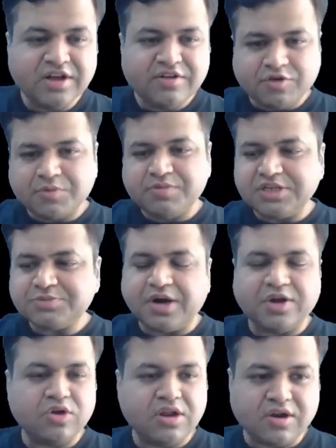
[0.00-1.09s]
for this
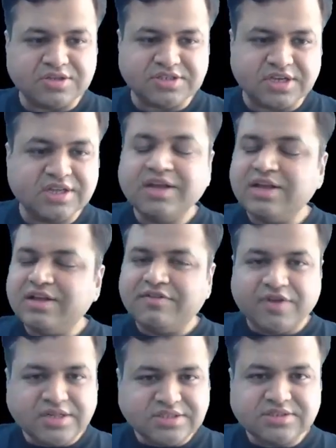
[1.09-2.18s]
particular logic.
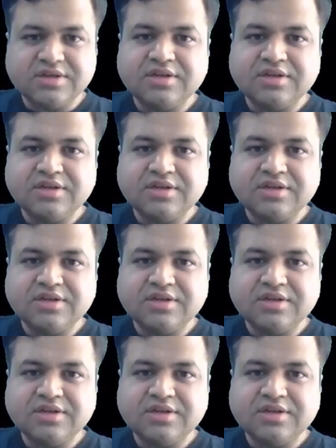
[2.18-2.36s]
First,